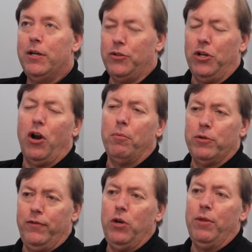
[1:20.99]
So you can
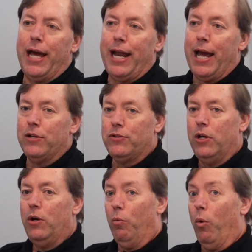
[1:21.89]
almost view that as
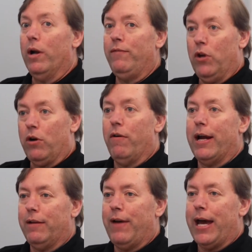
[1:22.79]
one of your
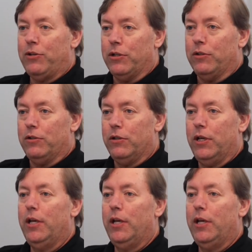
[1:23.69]
corrective actions,